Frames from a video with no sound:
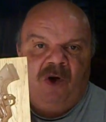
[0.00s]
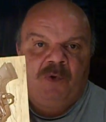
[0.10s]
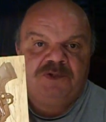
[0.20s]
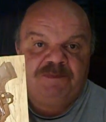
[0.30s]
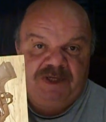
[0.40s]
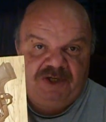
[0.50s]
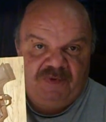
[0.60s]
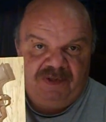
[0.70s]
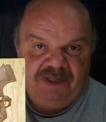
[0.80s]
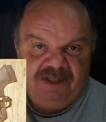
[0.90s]
owner's
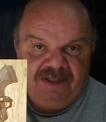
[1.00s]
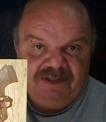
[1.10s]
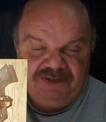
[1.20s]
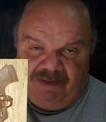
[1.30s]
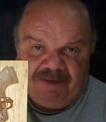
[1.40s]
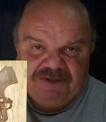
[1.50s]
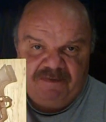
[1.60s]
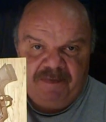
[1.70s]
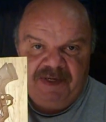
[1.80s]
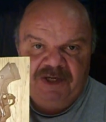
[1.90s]
manual. It's not much of
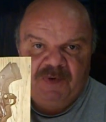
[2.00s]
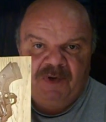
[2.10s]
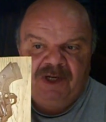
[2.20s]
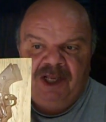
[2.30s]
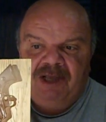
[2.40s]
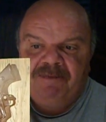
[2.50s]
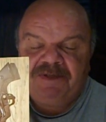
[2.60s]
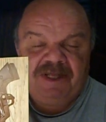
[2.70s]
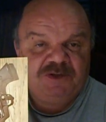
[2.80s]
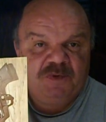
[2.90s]
a manual, but
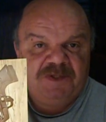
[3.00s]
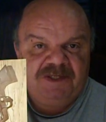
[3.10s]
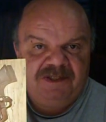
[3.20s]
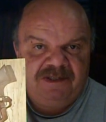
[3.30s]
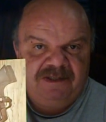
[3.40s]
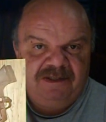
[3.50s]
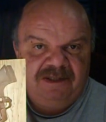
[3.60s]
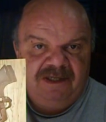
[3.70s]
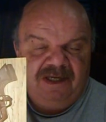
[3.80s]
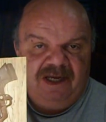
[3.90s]
that's what they did
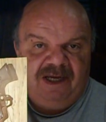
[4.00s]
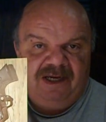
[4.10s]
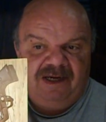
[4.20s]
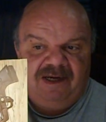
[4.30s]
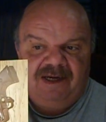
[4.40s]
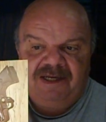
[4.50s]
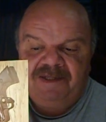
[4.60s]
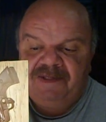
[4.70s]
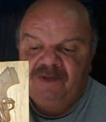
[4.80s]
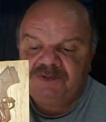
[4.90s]

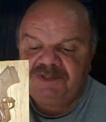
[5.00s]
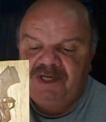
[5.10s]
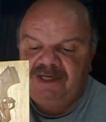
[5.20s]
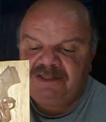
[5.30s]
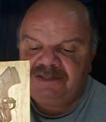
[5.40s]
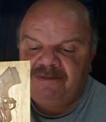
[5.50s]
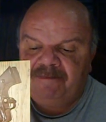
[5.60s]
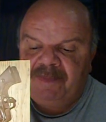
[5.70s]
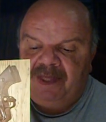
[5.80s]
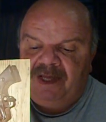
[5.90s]
in those days.
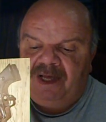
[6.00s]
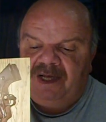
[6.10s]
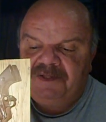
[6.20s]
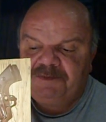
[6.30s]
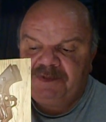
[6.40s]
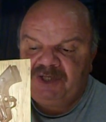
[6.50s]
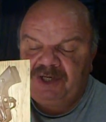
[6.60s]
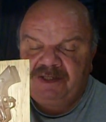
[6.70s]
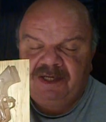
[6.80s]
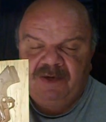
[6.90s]
This
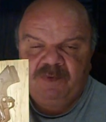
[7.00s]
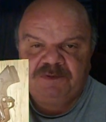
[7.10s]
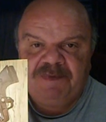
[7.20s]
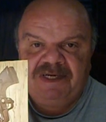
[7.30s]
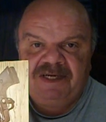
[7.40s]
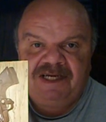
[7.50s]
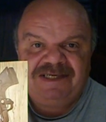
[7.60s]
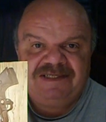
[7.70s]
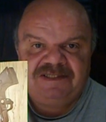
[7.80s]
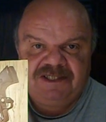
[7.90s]
particular gun was made in
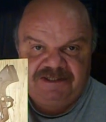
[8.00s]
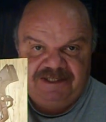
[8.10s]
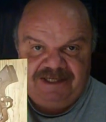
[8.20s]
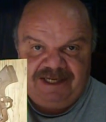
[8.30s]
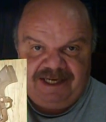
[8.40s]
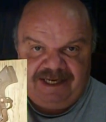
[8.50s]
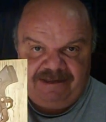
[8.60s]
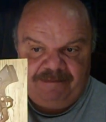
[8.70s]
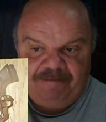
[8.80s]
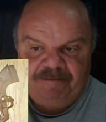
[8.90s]
1969,
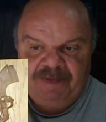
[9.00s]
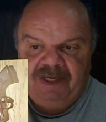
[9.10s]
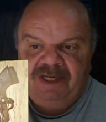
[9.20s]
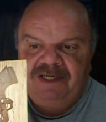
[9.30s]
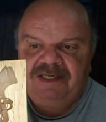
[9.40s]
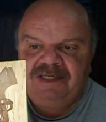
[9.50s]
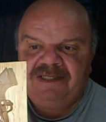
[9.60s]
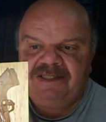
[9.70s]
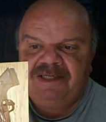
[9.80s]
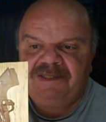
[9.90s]

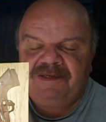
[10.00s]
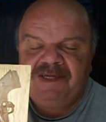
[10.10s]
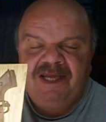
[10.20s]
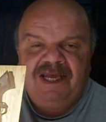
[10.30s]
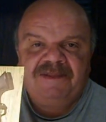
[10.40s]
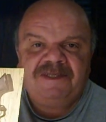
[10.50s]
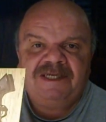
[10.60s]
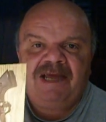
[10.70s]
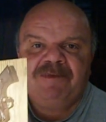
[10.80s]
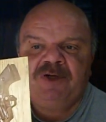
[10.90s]
and they at the
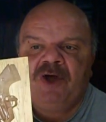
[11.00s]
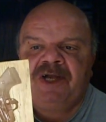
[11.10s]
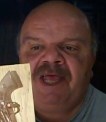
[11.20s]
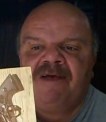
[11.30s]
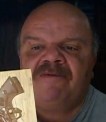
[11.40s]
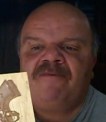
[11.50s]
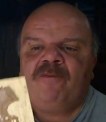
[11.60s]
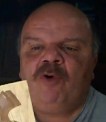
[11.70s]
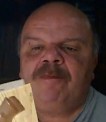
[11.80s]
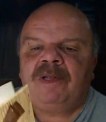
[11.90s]
time did not have a
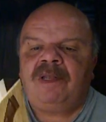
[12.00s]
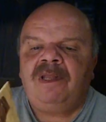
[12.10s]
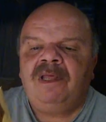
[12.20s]
formal